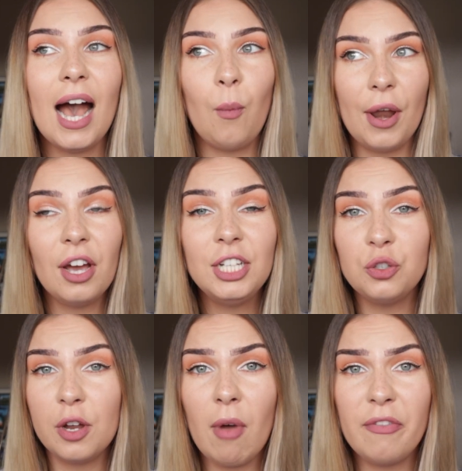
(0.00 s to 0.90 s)
When I
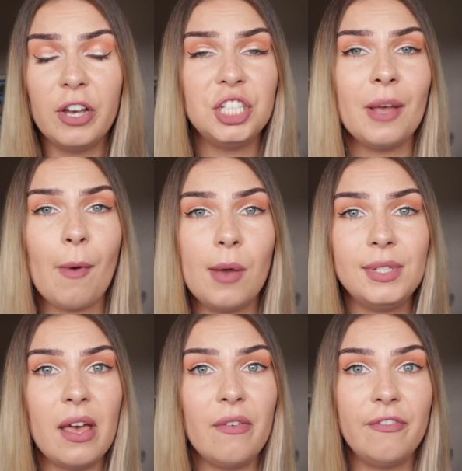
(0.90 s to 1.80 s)
joined my first ship, I
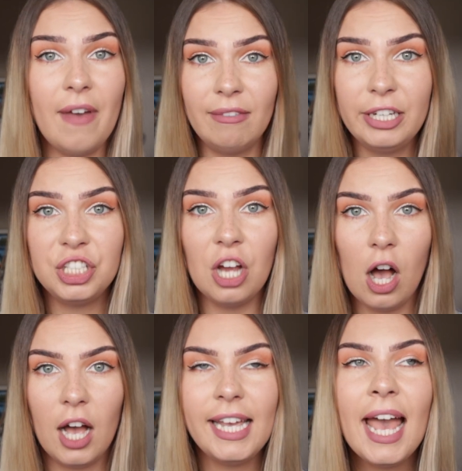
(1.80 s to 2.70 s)
was very
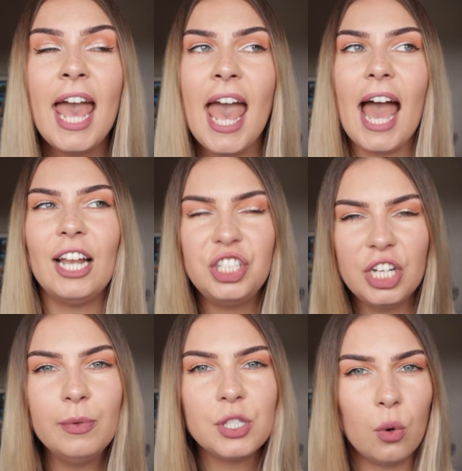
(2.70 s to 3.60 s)
shy, and
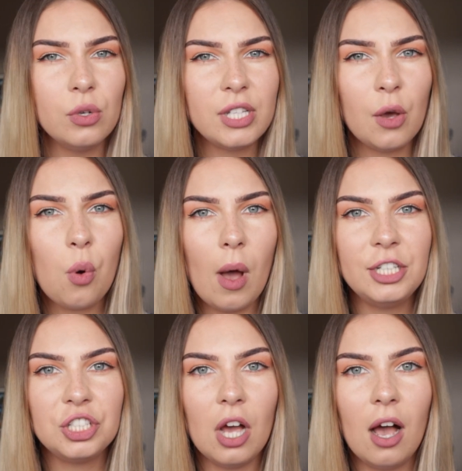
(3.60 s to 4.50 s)
she was also
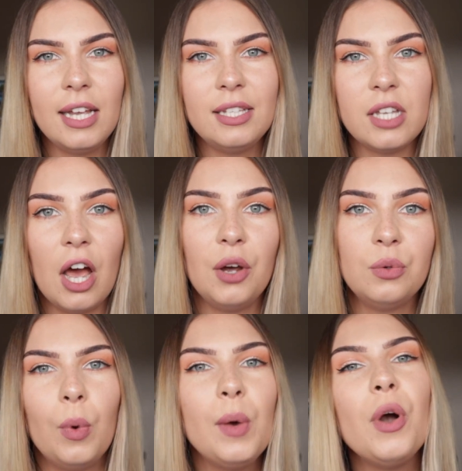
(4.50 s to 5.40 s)
quite shy,
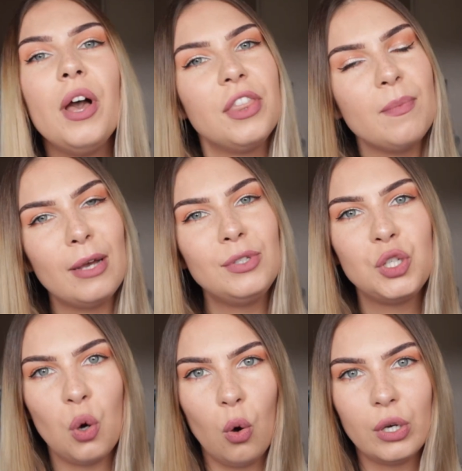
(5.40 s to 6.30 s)
so we weren't the
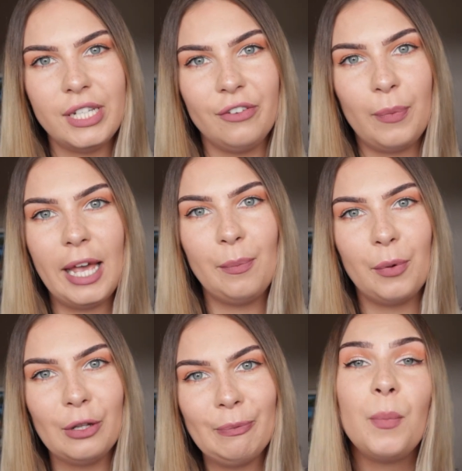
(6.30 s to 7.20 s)
most talkative
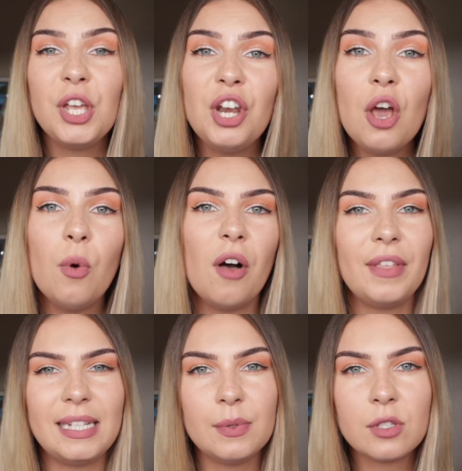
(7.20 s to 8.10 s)
people. But you know what,
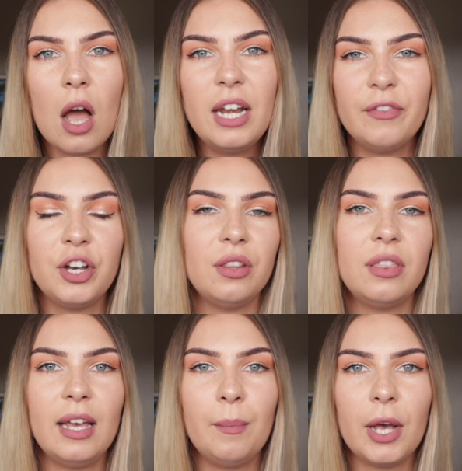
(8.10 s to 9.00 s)
this was kind of a good
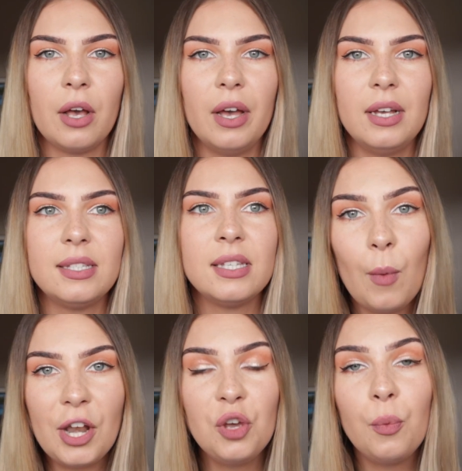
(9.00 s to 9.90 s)
thing because
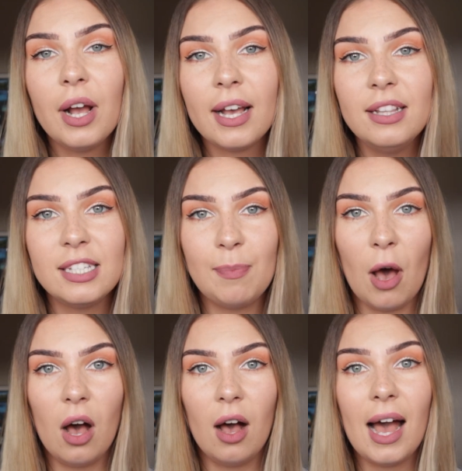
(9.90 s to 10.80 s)
when you work in the
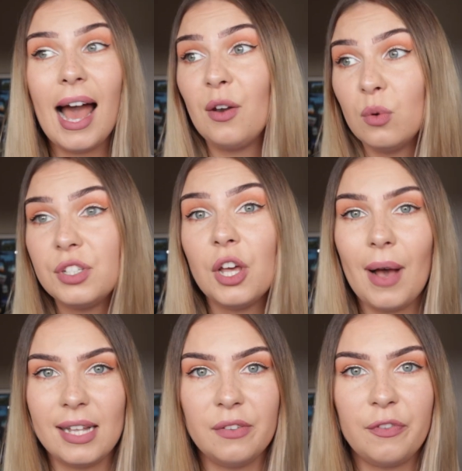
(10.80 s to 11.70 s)
spa and also
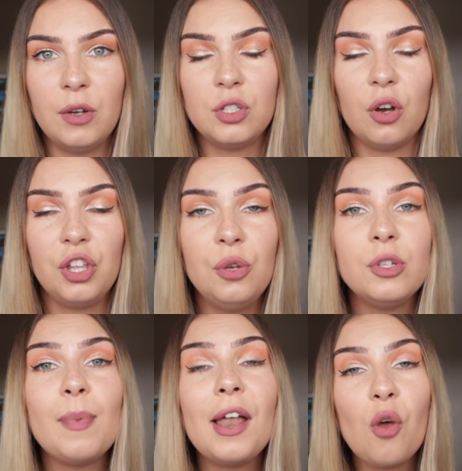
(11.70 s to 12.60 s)
as a photog, you
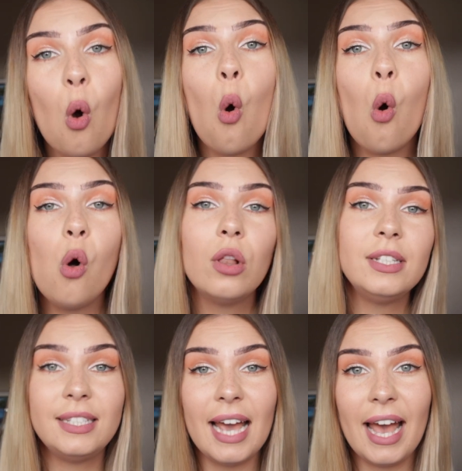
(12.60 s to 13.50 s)
spend all
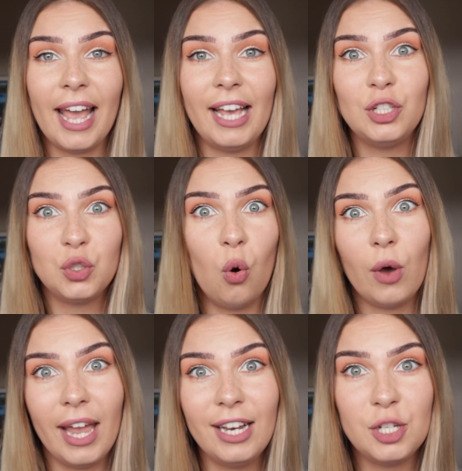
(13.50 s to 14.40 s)
day
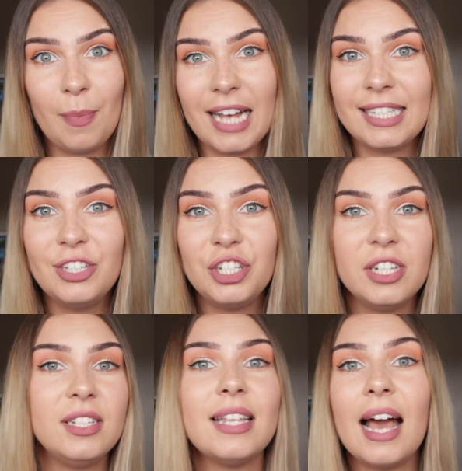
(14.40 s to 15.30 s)
talking to
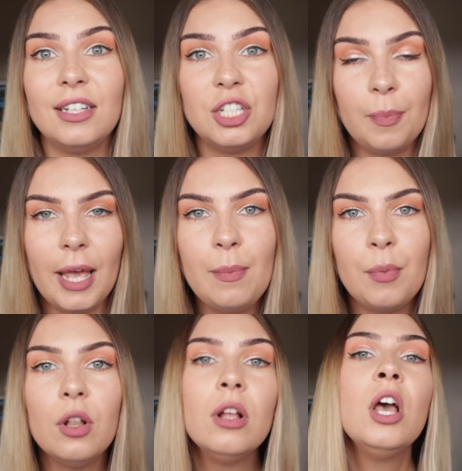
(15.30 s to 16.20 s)
passengers and to
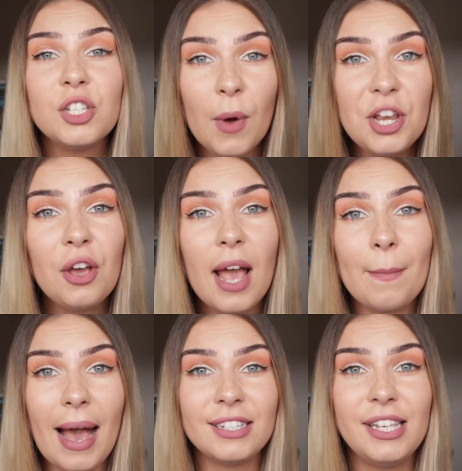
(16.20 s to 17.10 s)
people. So when you
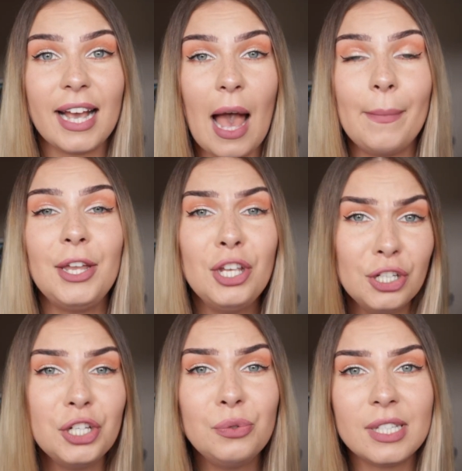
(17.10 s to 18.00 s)
get back to your cabin,
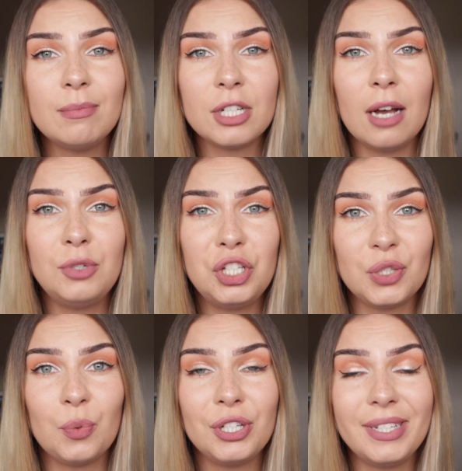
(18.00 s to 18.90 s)
you do sometimes
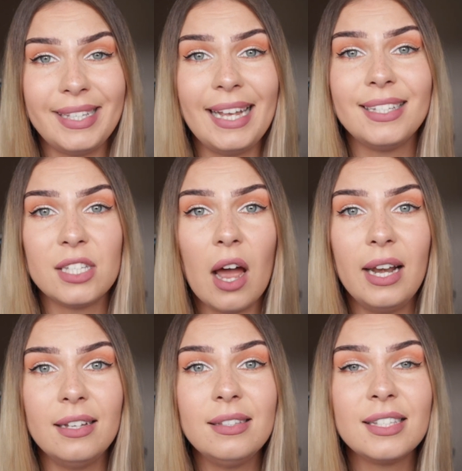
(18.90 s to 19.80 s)
just want to sit in
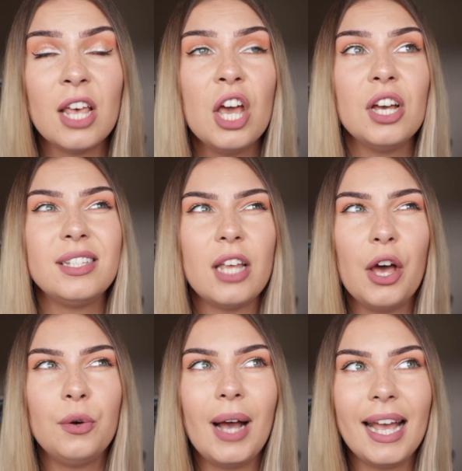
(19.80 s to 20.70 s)
silence.
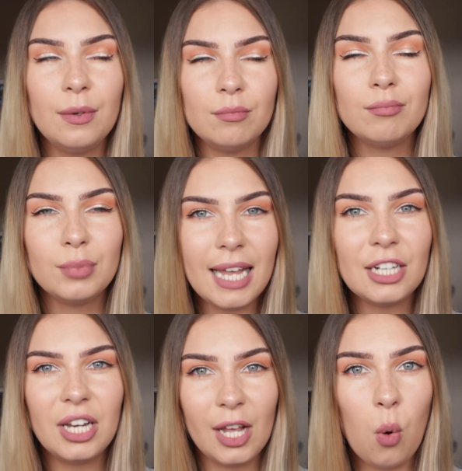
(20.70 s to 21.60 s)
So it was
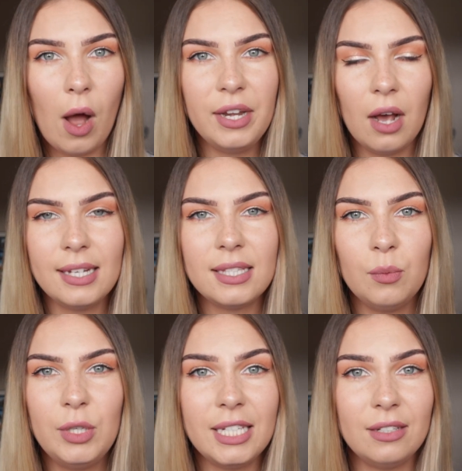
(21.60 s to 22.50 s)
actually quite nice
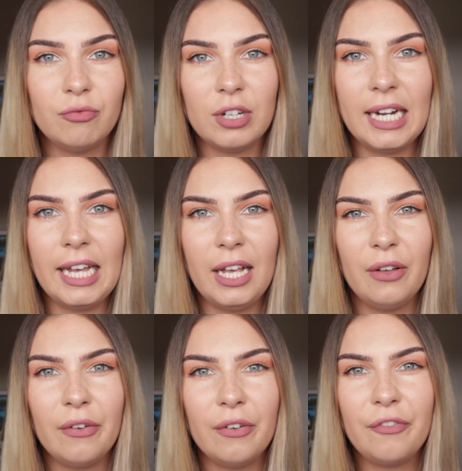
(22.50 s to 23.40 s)
that we didn't really
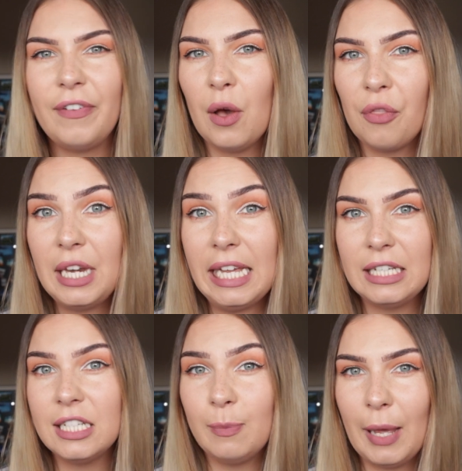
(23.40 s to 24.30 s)
feel the
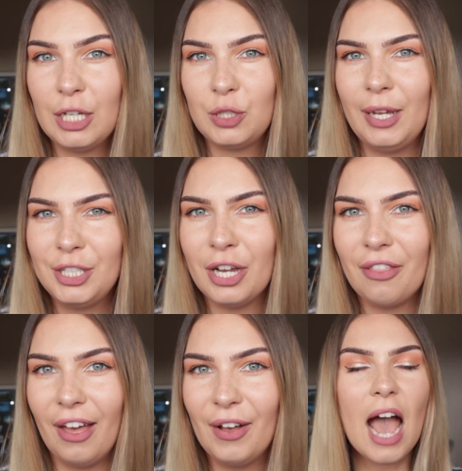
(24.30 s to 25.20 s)
need to speak to each
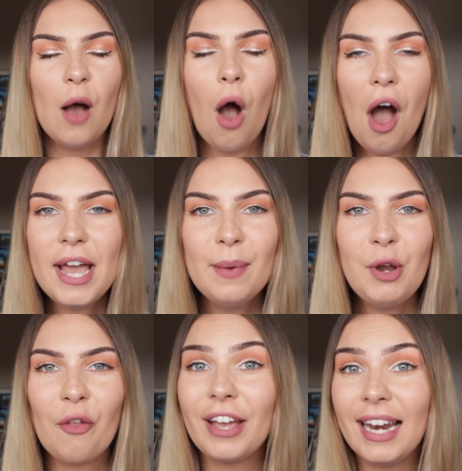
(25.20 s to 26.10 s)
other. Now, I am
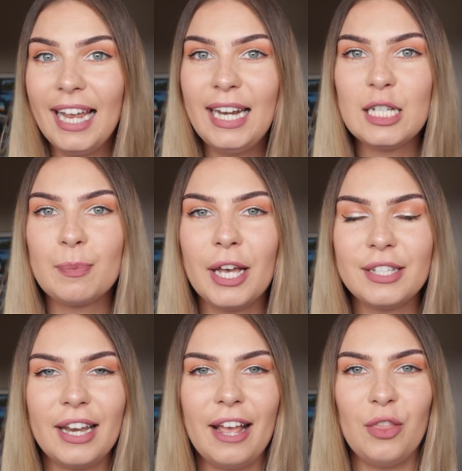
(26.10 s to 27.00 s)
not the cleanest
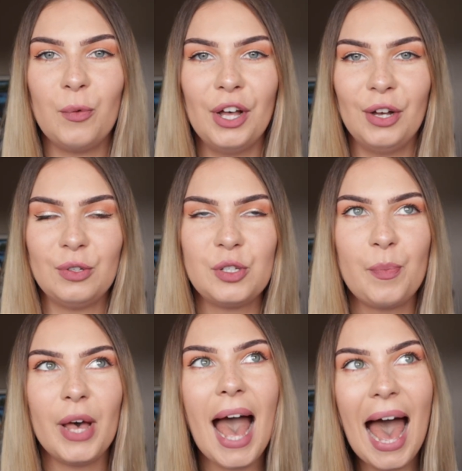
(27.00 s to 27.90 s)
person in the world,
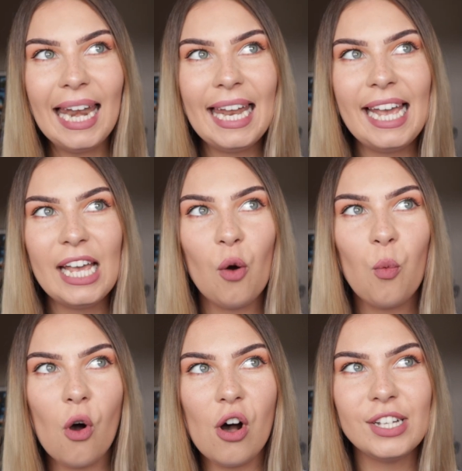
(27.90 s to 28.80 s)
but ELLIE
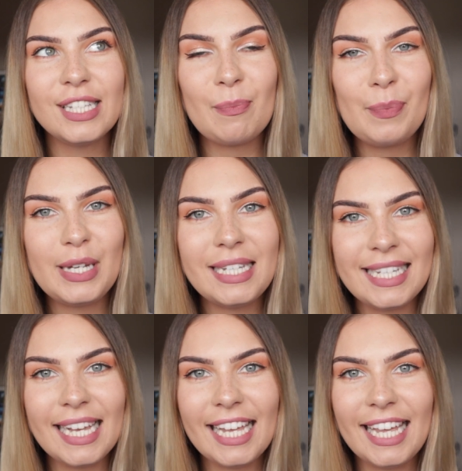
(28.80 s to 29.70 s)
was
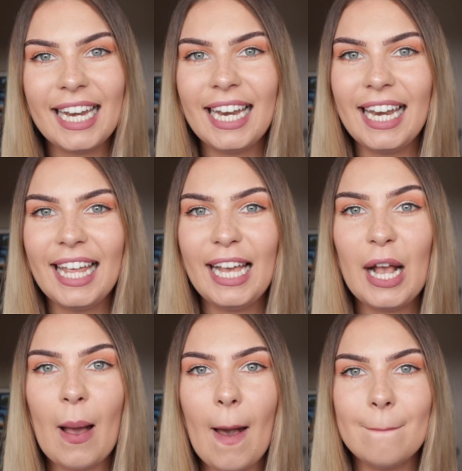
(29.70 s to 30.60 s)

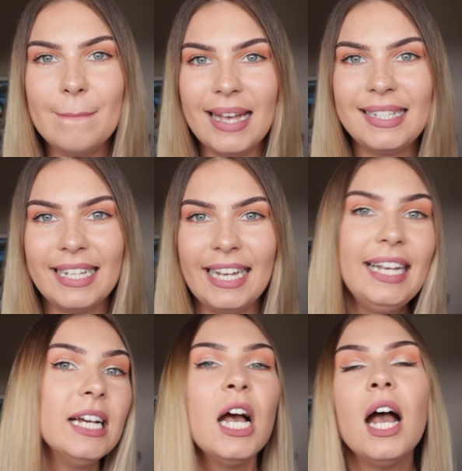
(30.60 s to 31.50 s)
particularly messy.